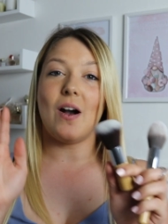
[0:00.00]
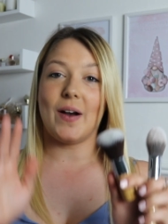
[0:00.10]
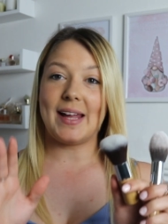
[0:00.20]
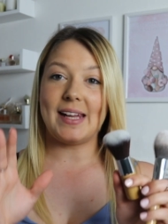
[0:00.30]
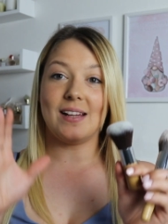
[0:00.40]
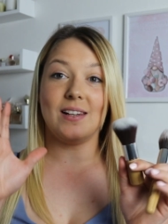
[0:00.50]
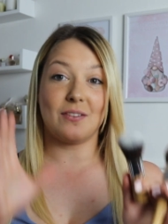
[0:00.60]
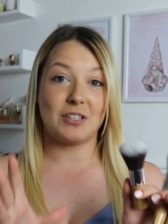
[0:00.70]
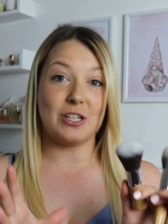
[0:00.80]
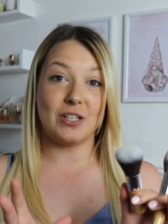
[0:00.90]
I
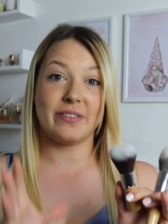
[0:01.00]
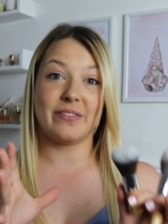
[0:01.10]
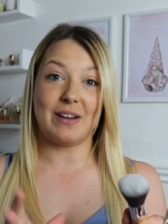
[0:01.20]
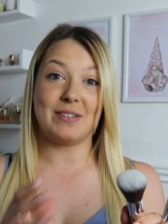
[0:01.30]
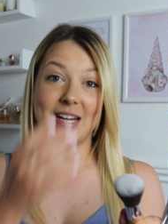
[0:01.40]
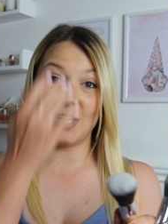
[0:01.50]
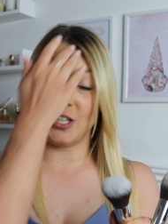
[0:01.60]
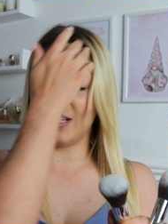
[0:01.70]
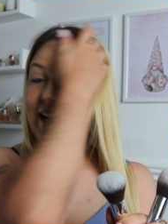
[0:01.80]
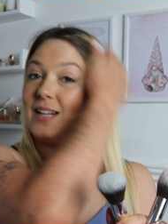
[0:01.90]
love to use for
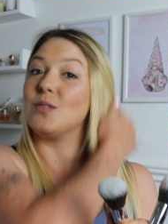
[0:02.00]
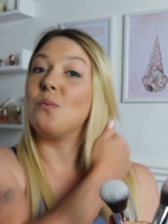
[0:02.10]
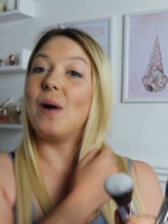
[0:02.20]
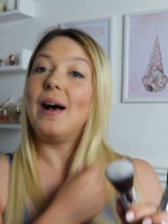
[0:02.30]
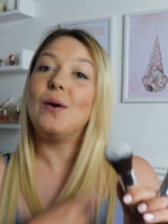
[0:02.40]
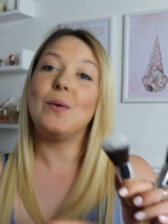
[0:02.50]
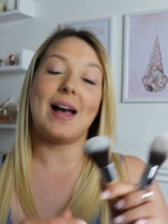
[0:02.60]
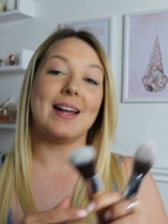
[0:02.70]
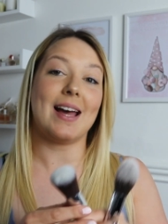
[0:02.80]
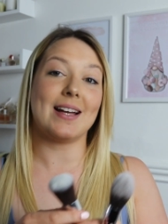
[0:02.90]
foundation as well
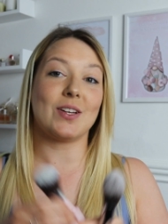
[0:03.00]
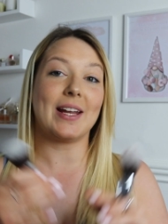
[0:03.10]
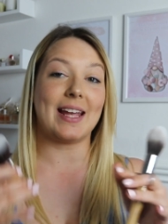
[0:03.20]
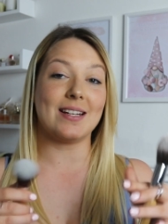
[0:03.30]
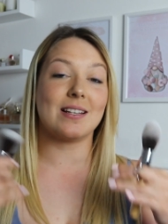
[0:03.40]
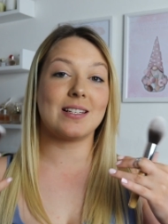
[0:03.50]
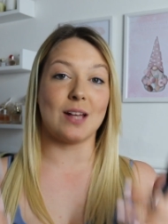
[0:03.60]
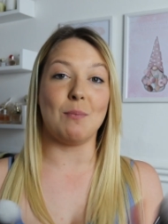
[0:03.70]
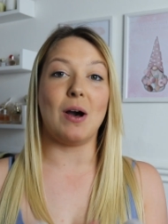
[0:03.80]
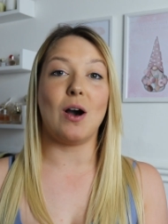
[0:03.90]
and as I get into
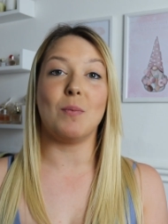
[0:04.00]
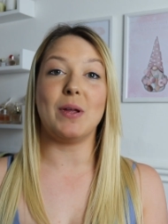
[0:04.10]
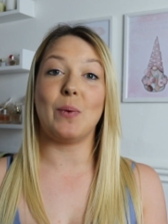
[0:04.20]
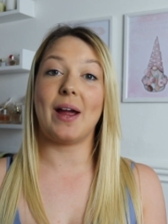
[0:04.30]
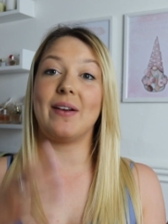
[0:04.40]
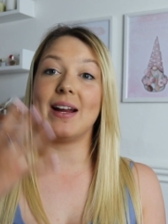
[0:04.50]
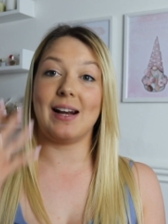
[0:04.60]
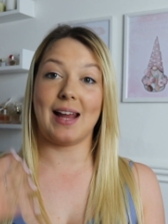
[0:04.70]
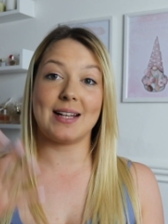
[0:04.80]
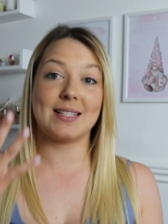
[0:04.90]
summer I'll be wearing
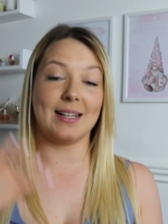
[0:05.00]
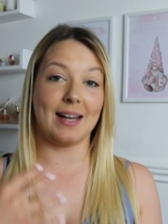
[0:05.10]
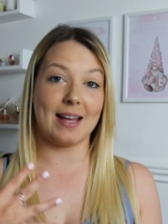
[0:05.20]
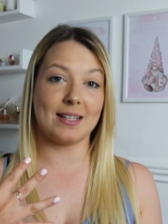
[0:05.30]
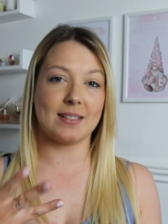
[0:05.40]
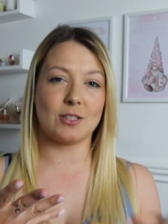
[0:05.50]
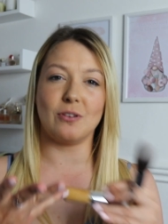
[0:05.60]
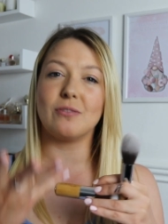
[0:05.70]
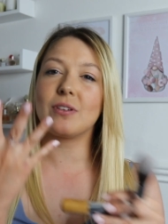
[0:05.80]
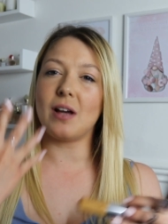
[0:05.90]
less and less
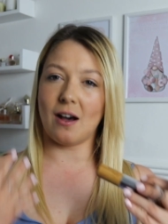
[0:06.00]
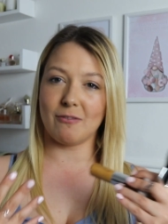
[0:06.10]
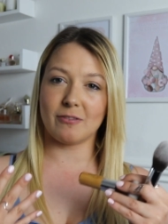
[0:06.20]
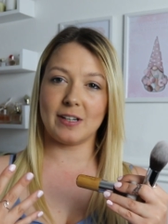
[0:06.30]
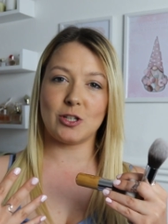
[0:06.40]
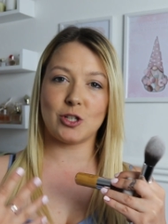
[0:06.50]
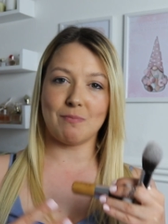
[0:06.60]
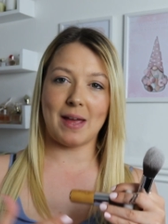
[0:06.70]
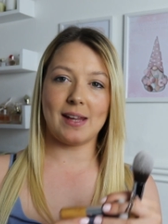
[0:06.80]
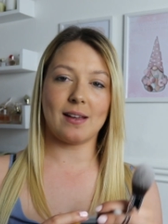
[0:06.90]
sort of coverage
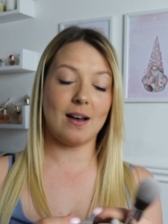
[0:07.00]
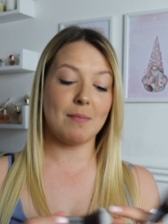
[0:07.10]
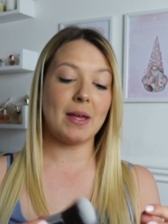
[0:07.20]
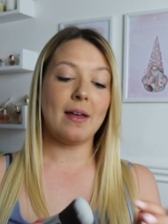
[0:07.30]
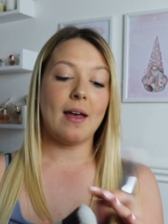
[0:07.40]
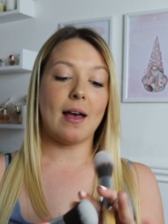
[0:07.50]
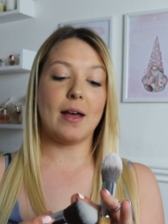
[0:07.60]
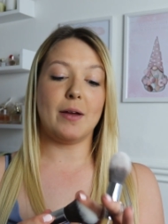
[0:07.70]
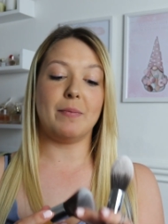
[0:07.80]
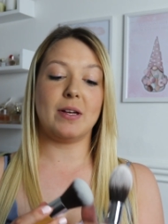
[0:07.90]
makeup
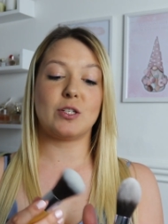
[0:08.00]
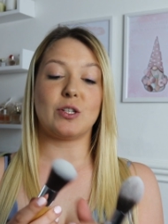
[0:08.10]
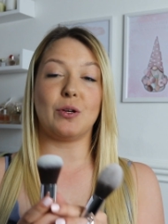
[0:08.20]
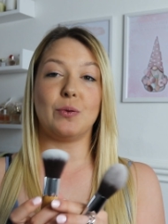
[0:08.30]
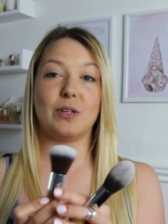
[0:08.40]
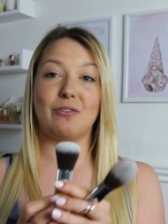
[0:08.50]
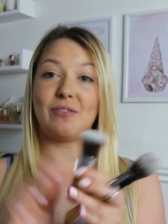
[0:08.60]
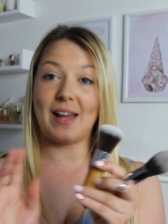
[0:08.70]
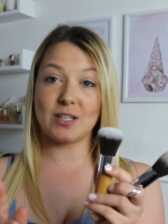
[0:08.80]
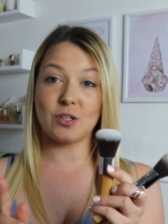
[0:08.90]
um, so the
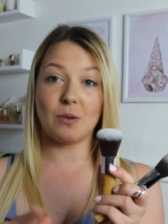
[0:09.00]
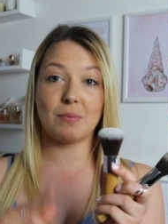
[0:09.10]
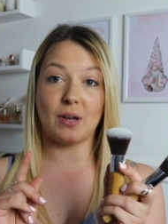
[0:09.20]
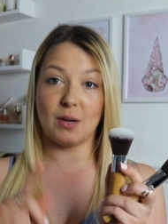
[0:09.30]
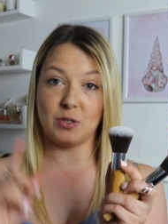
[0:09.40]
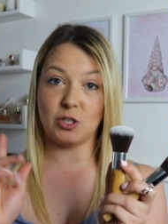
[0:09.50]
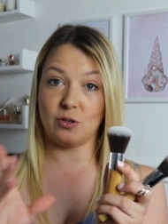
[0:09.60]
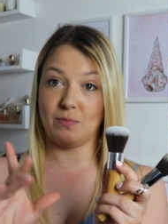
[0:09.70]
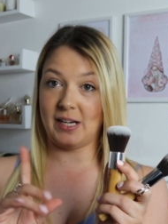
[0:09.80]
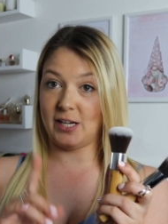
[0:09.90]
flat top that I would
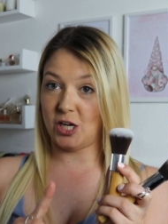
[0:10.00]
normally